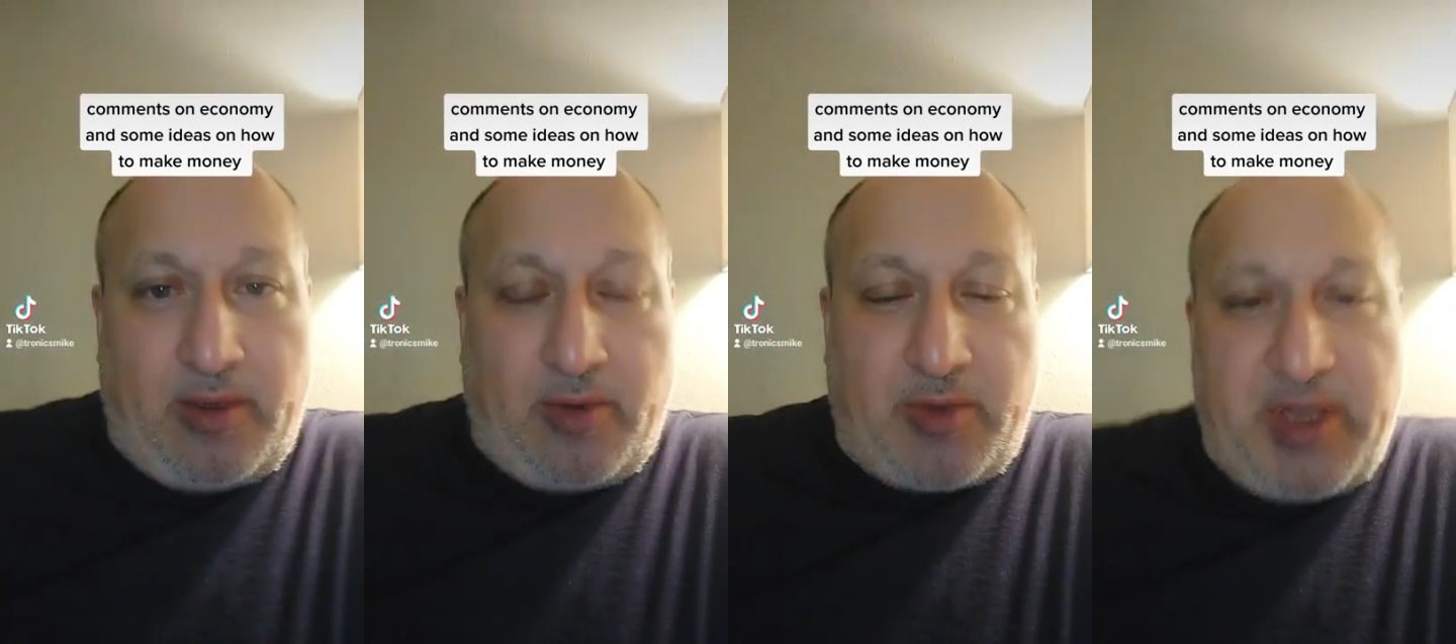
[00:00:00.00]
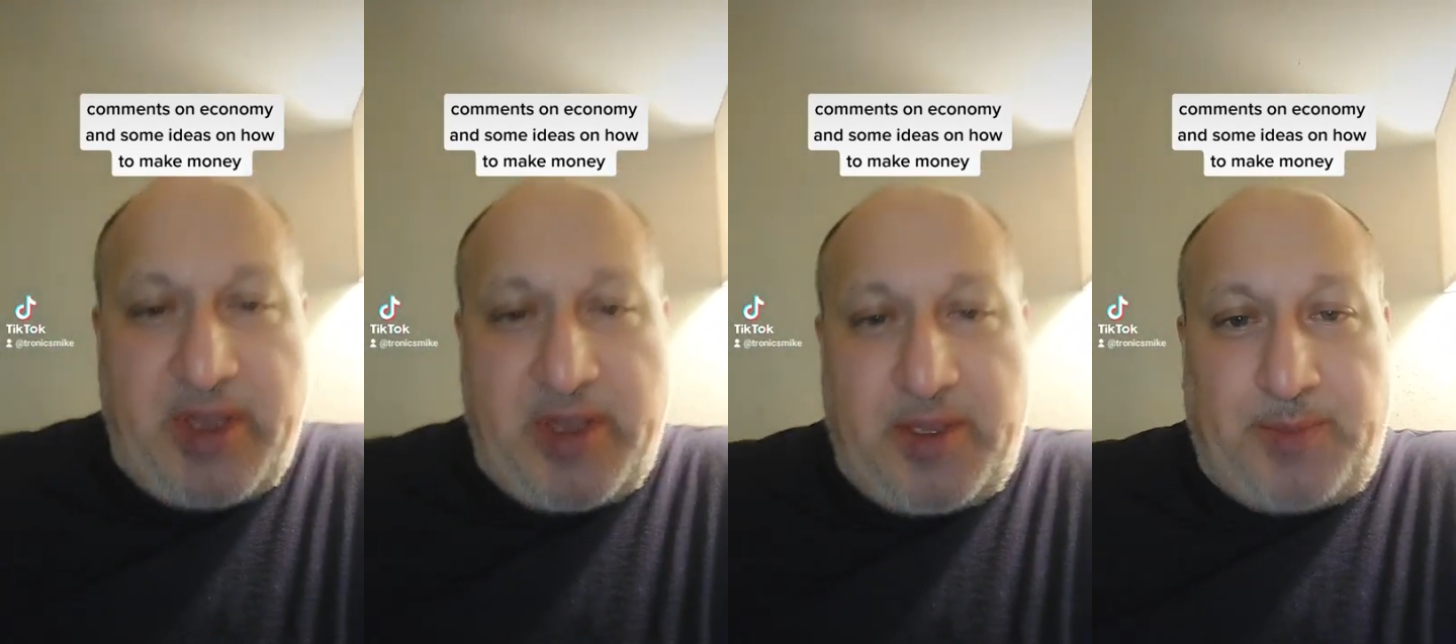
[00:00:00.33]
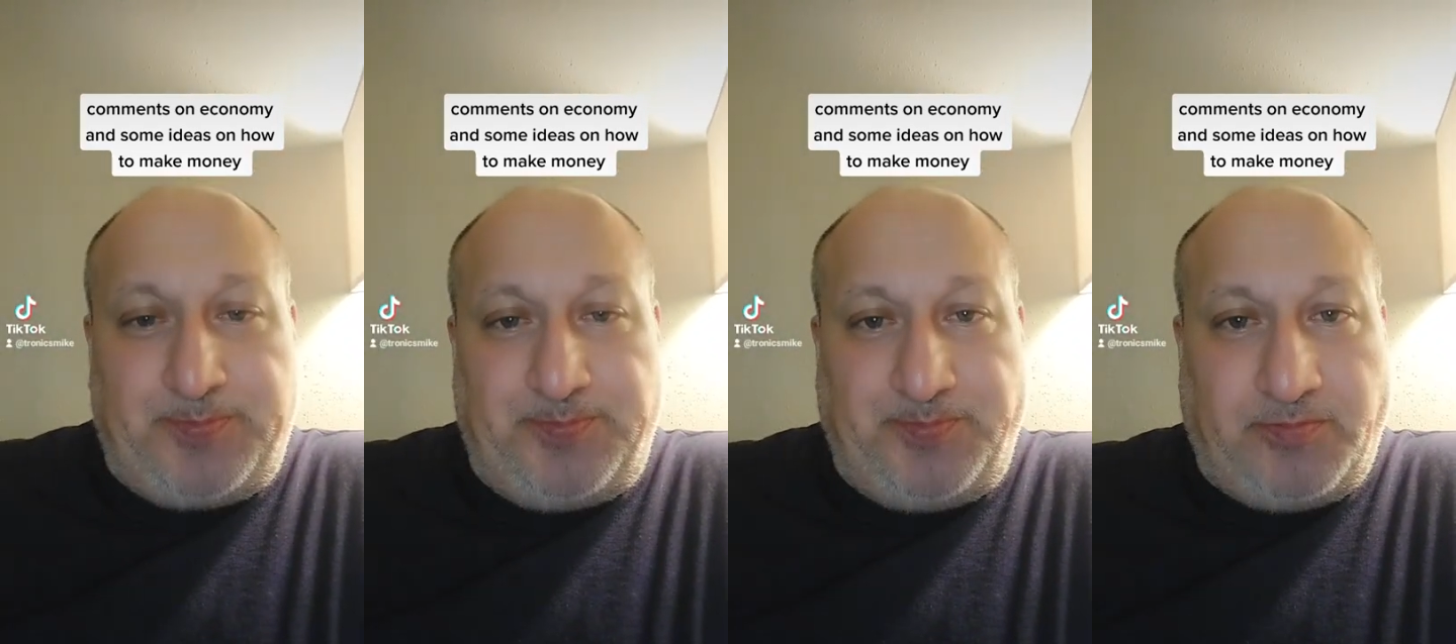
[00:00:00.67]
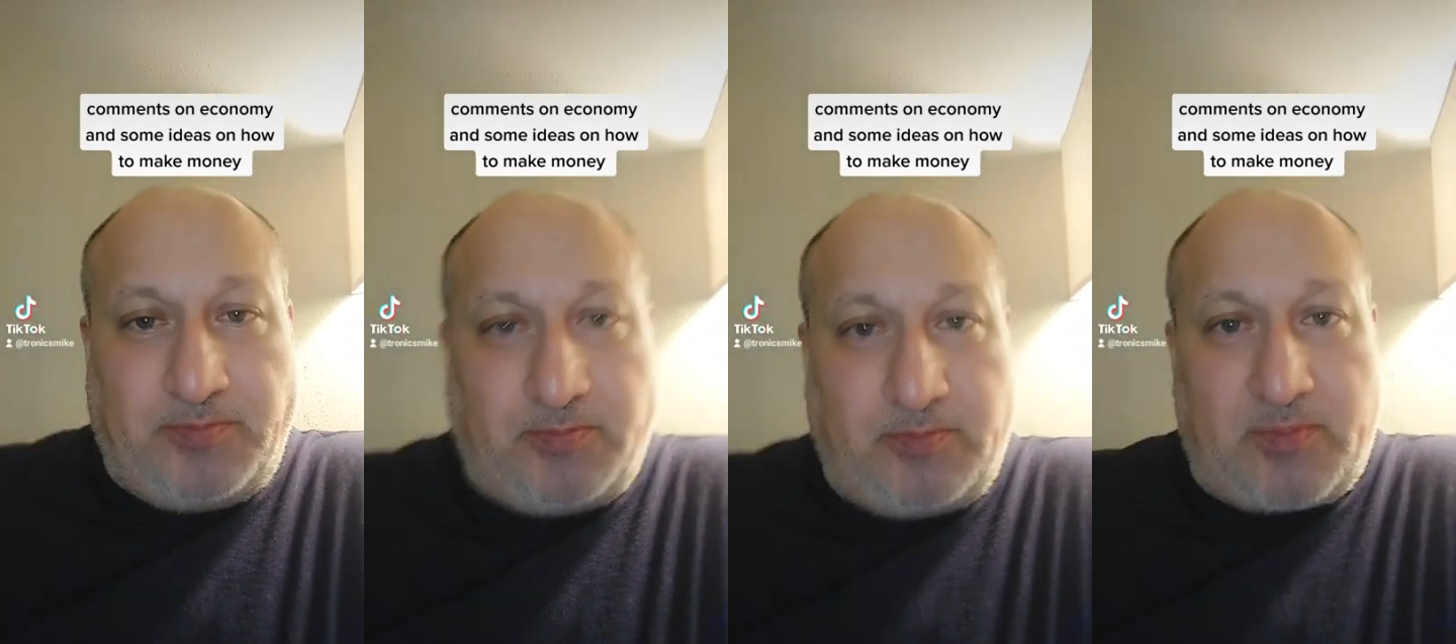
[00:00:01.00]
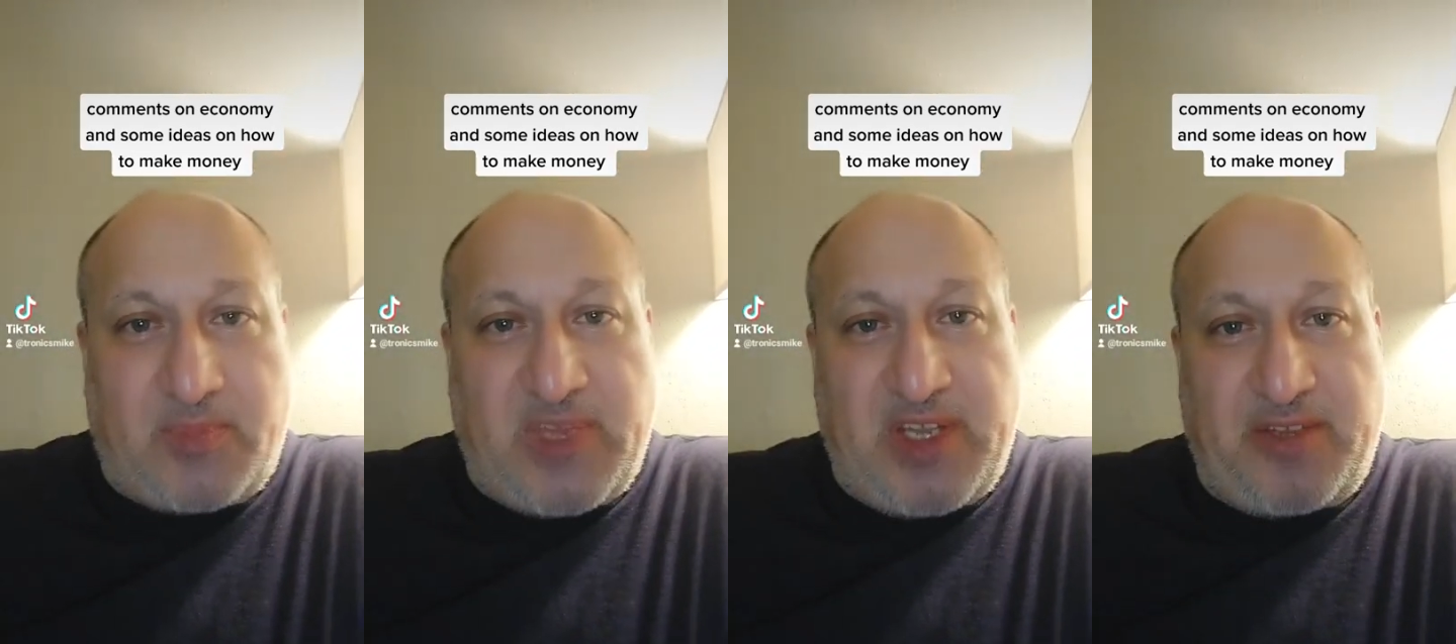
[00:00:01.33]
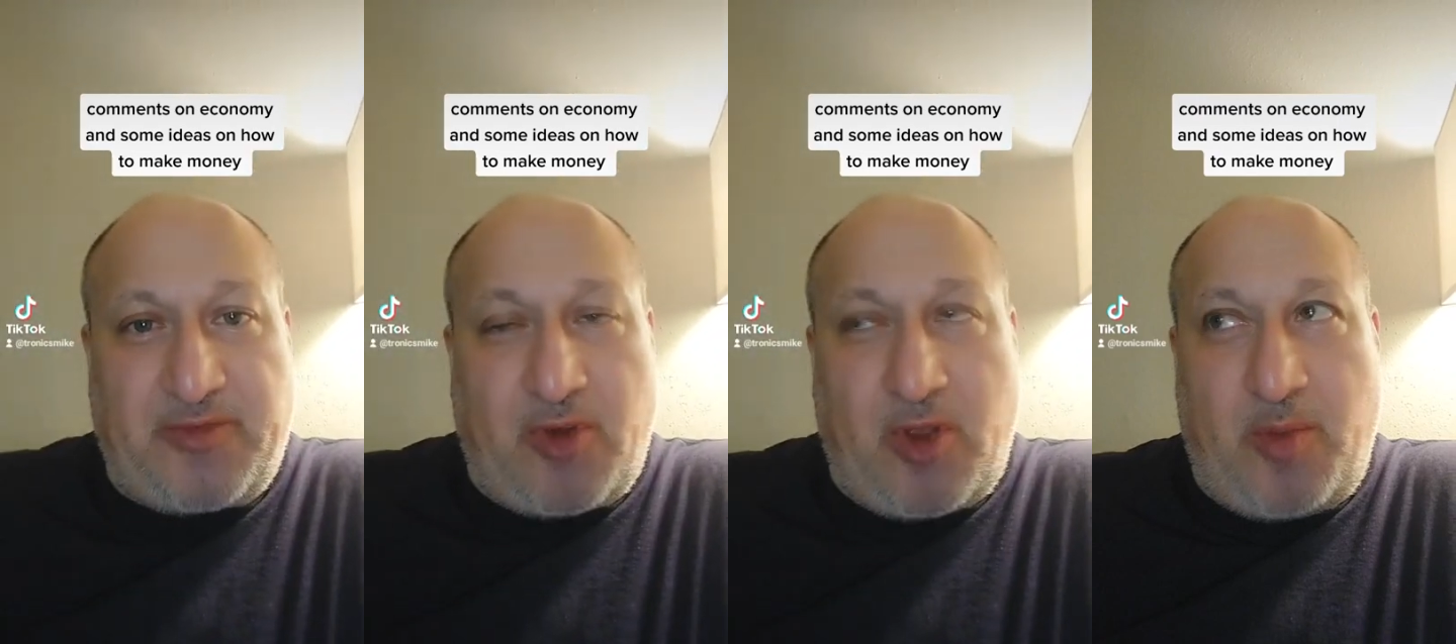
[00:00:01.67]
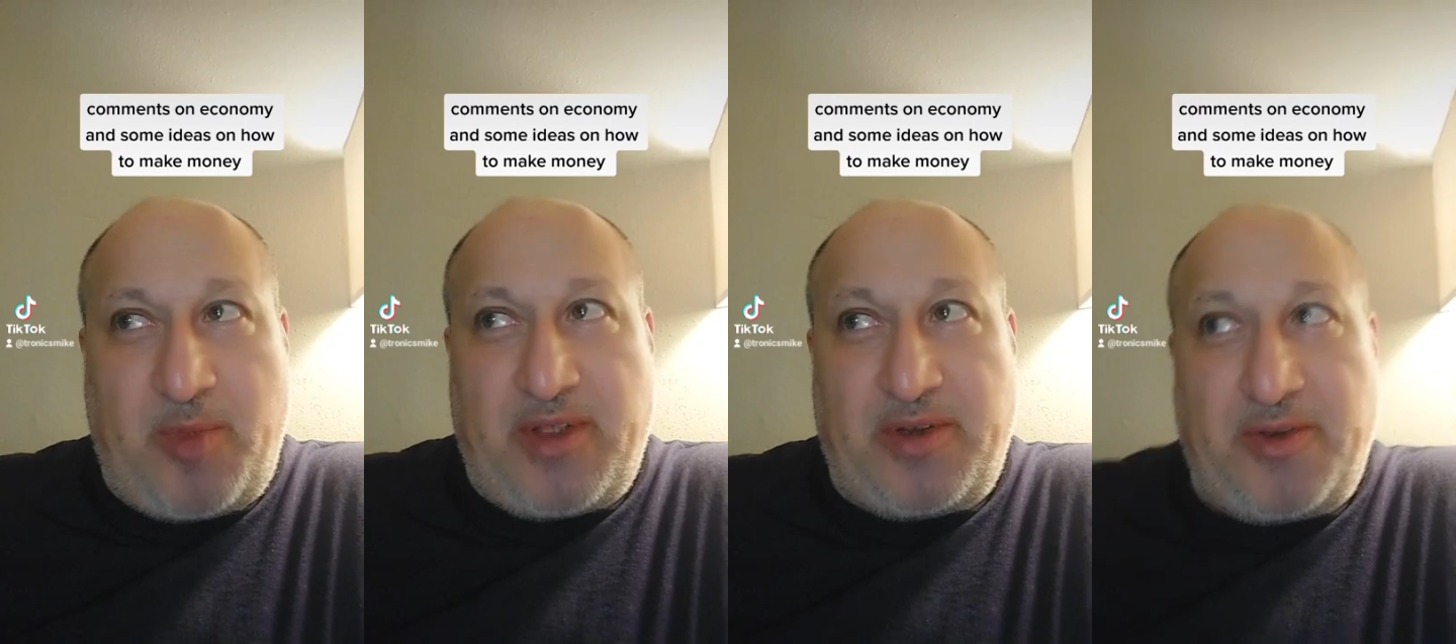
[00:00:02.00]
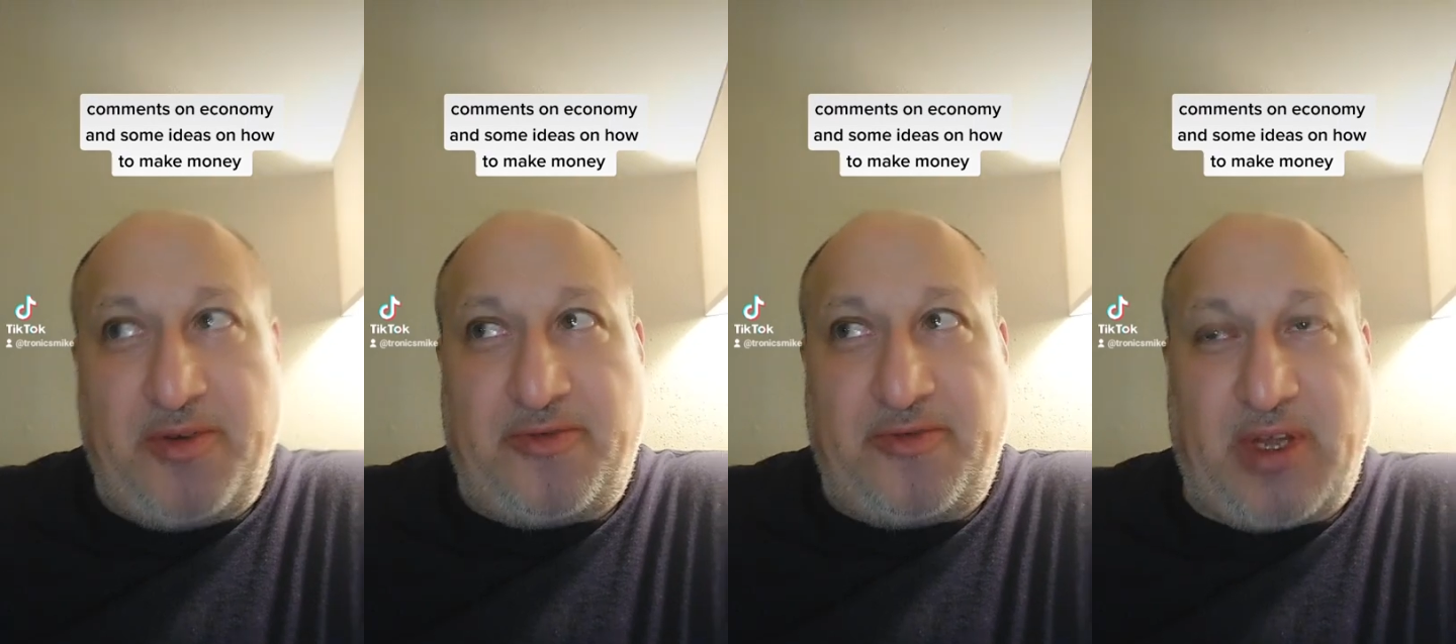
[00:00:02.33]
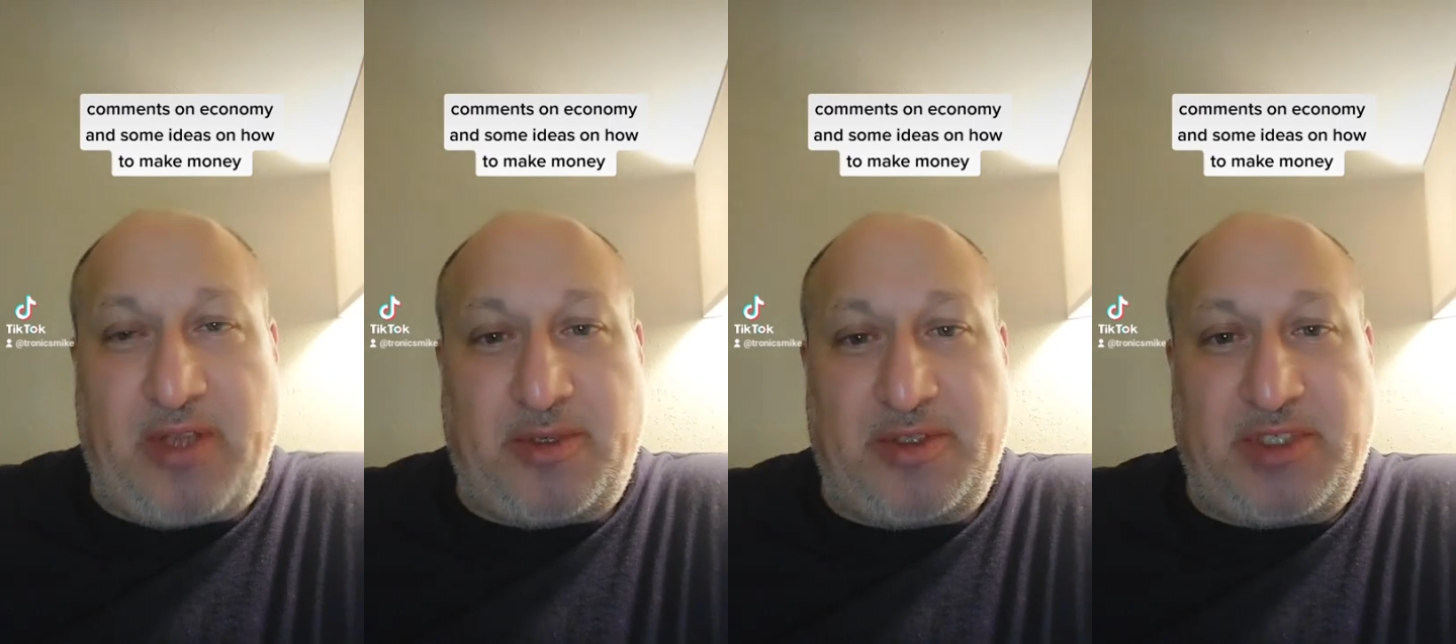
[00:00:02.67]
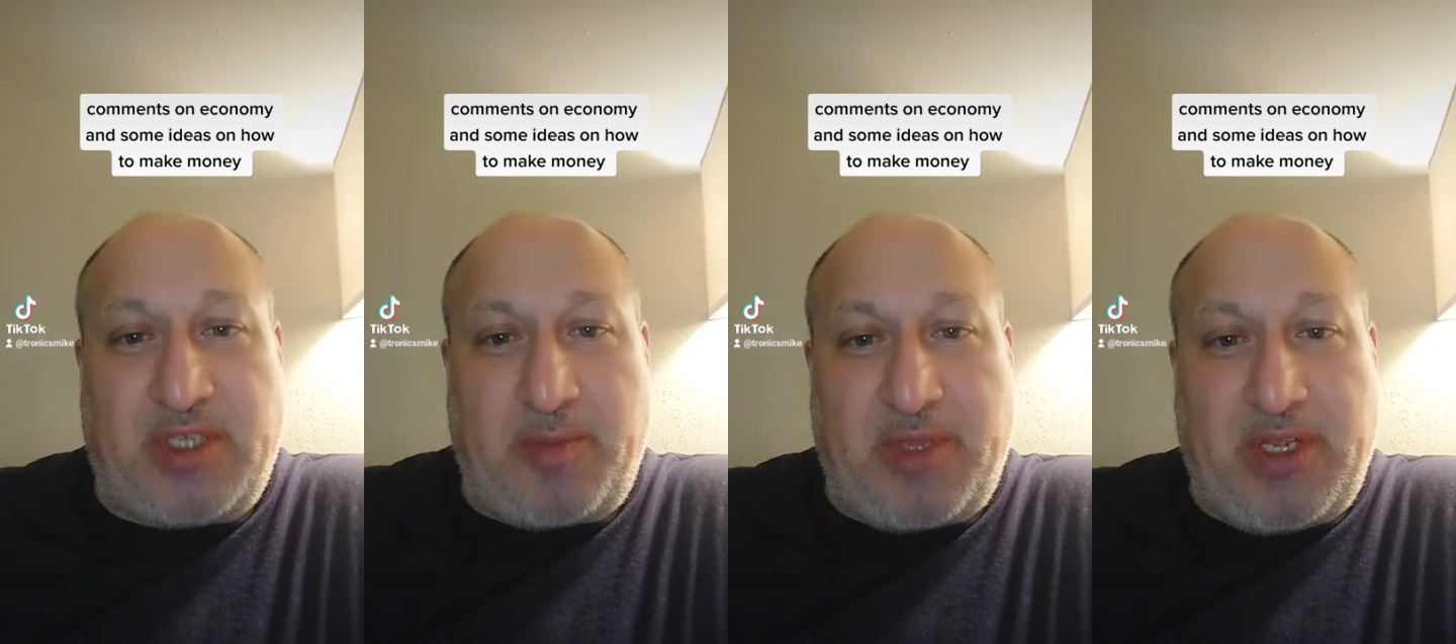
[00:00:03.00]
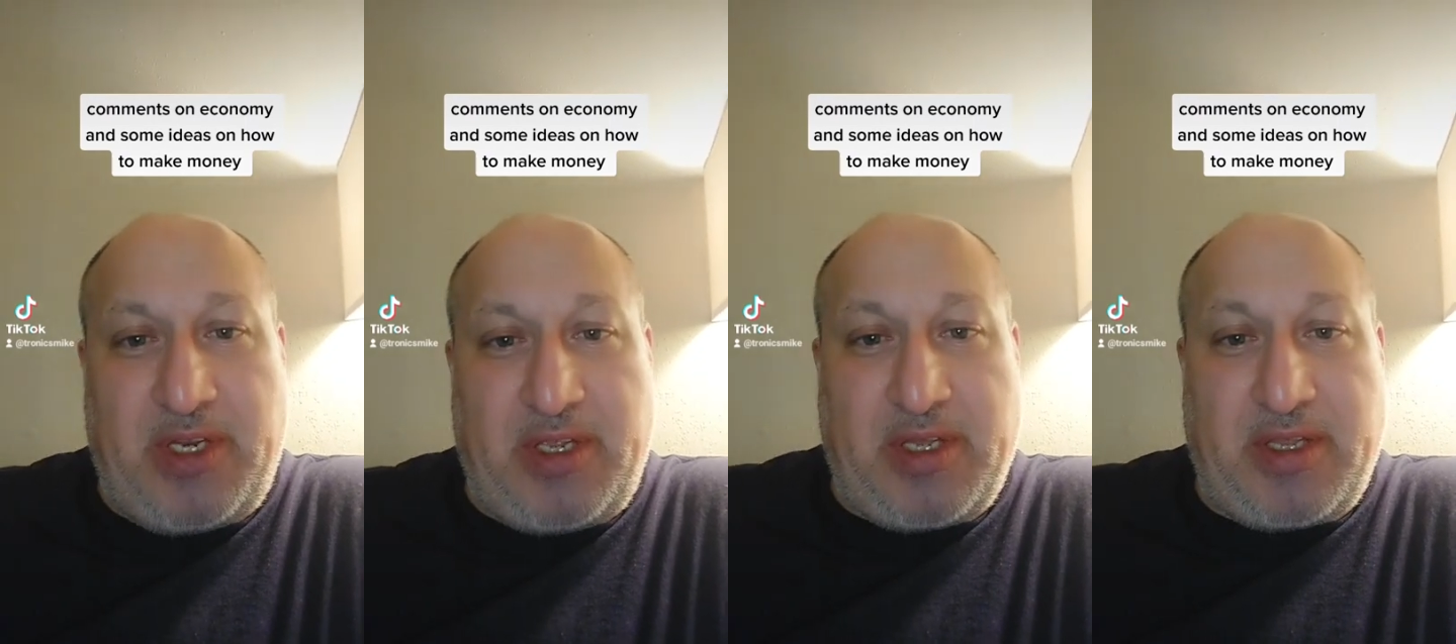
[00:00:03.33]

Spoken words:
Okay, thanks for all my new followers that I'm getting.